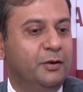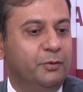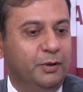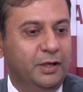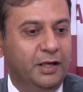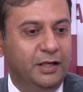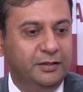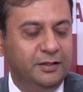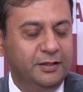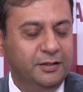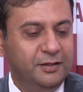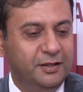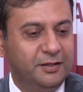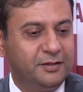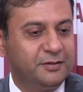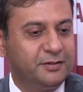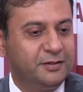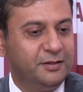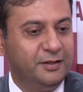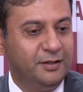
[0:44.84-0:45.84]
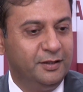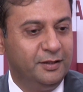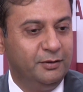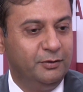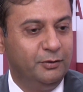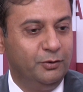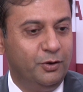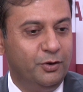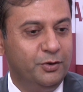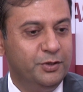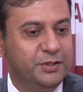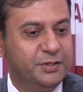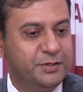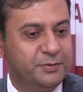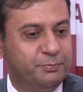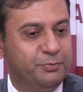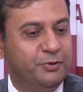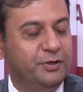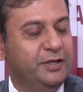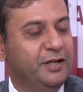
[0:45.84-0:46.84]
Well, I think that law is
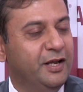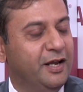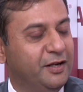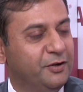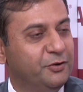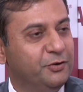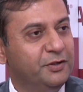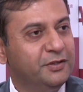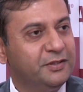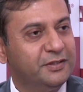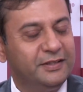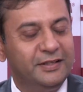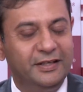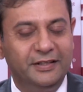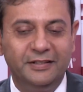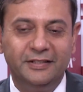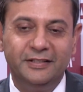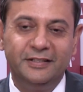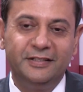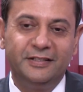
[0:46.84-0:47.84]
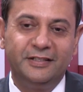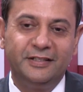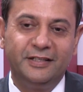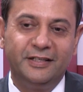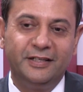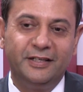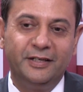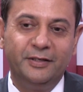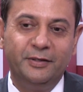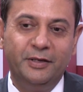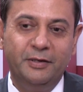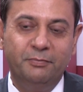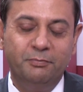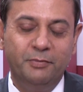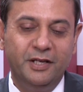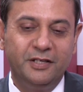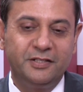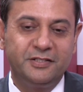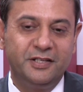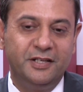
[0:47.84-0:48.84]
pretty accurate. I think it
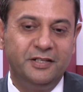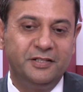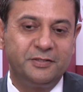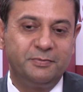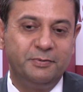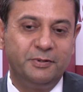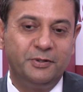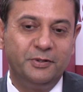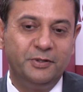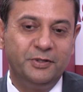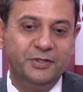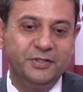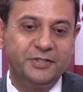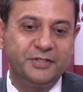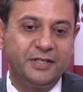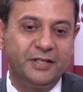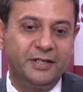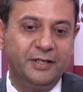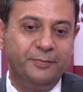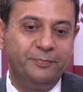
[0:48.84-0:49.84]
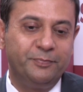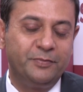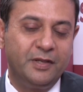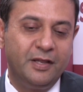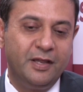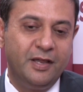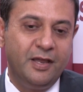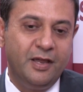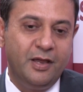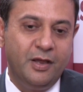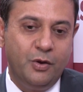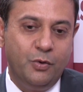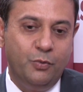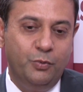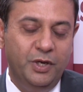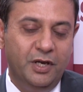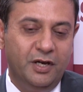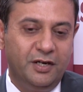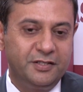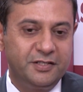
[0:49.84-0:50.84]
makes sense because
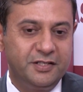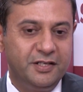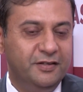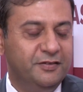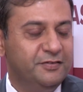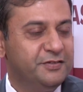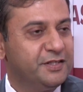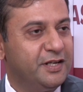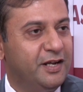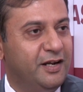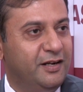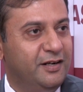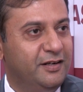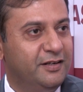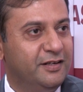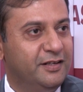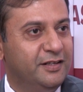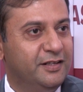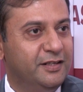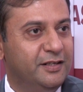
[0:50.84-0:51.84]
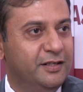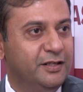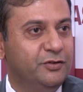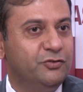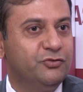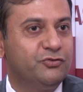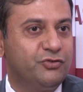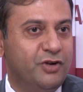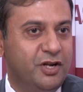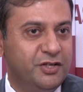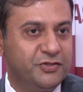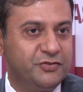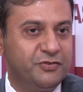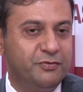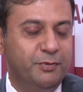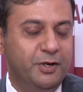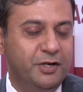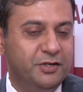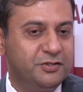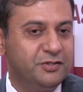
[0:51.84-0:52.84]
we ourselves are a
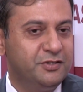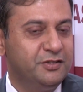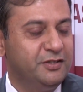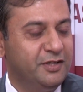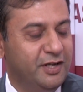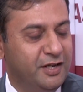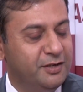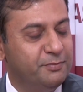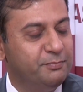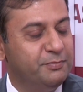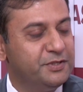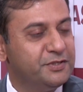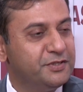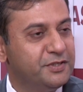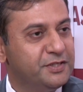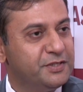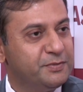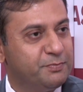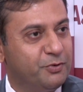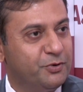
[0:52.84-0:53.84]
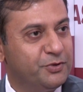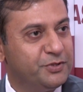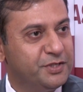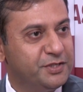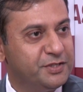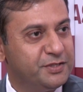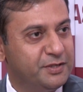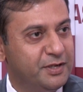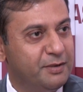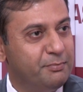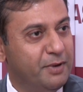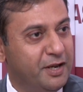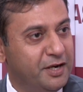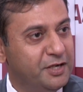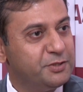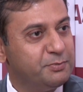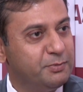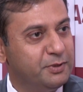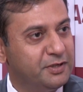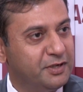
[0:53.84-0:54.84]
transformation and a business process
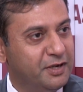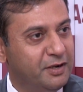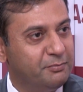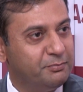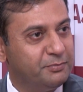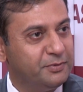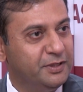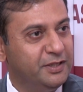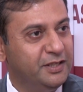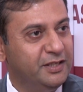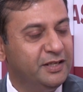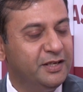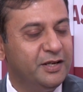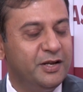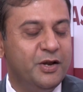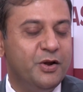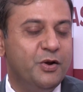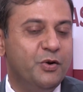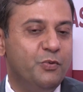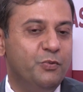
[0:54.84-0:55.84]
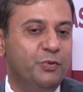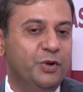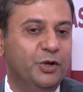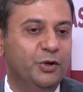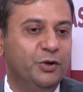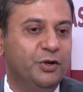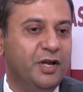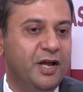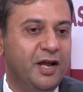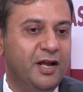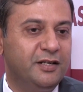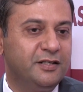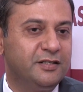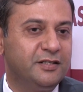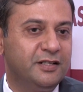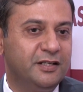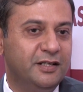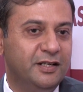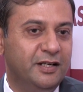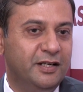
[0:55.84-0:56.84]
management company. We look at
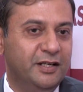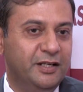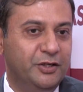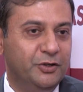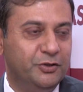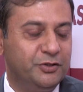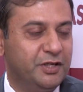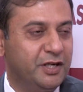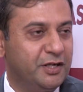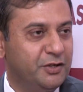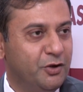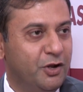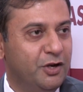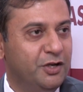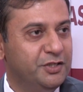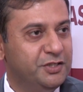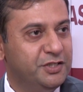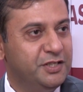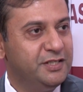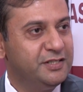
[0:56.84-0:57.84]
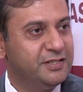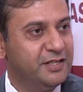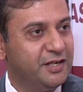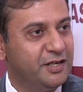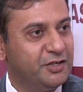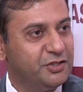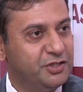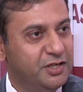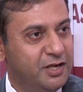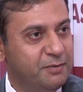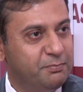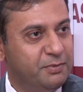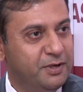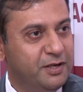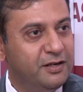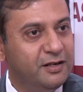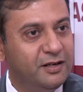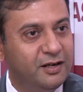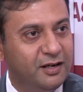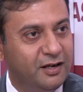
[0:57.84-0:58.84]
technologies that are
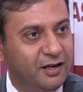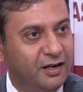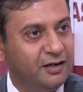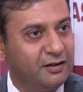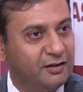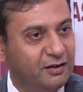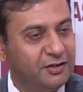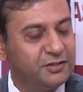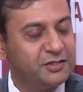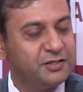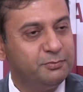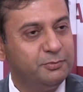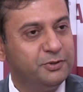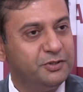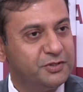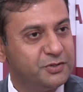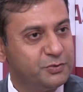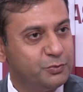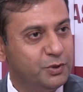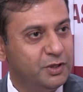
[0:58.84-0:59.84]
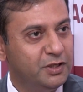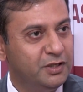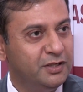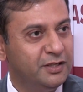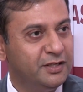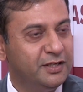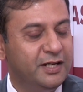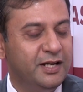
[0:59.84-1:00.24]
shaping our customers' world,